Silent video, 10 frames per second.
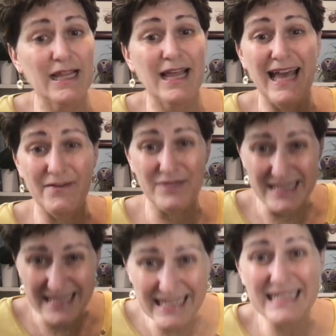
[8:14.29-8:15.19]
have
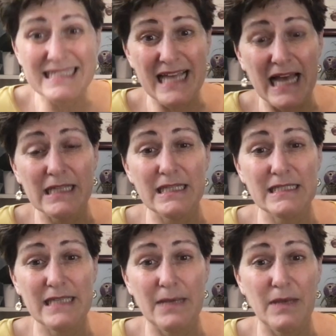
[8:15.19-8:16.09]
seen exactly the
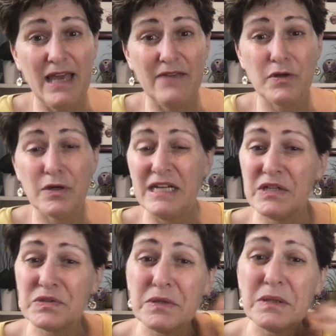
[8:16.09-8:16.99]
same behavior, and
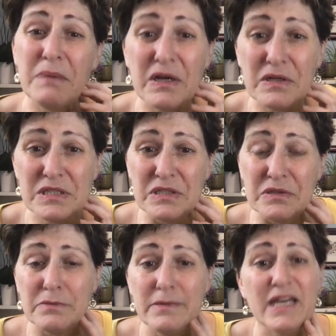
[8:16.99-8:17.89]
here's what the parents
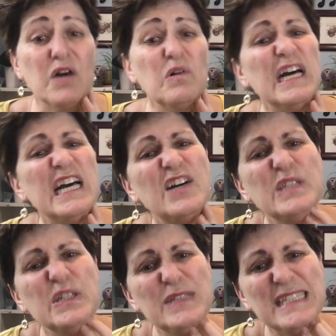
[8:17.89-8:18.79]
do. They go, oh,
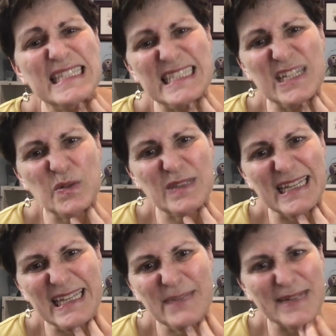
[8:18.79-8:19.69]
you just don't
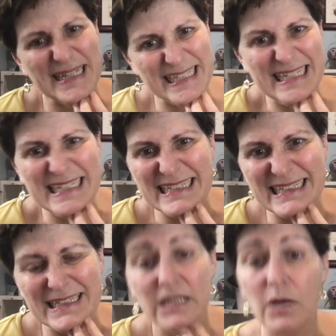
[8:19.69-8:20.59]
like my
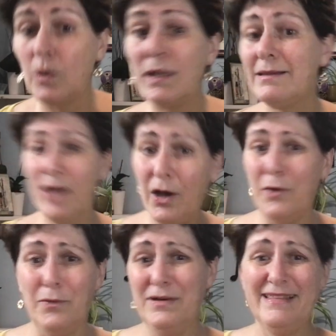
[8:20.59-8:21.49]
kid. Well,
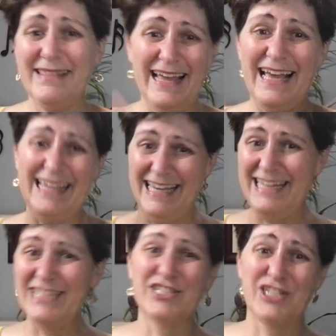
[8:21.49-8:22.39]
no, the kid
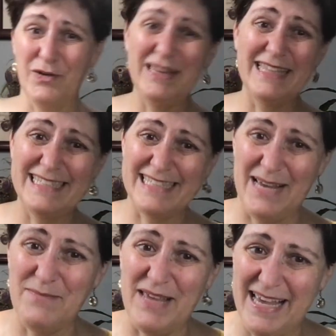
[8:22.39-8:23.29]
is showing the same
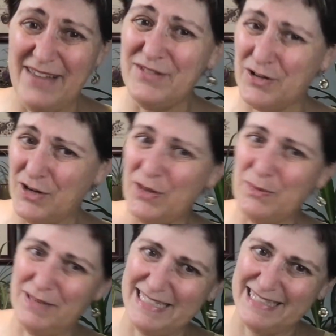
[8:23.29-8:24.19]
behavior all the
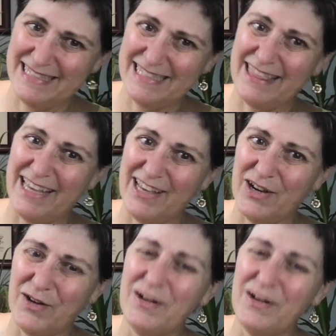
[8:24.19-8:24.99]
places that they go.